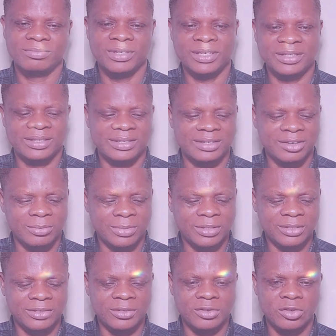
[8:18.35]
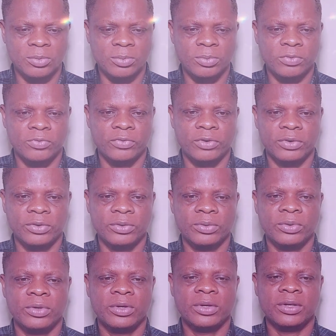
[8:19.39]
Please, the comment section is open for
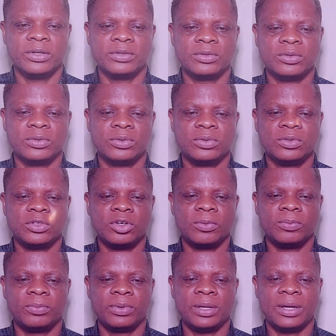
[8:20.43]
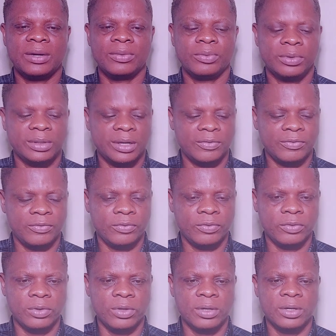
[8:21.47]
you to drop your
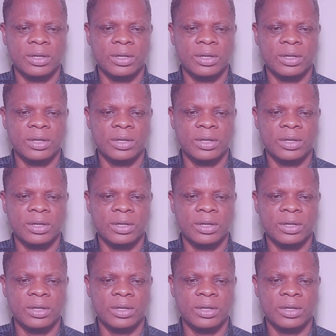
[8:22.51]
wonderful.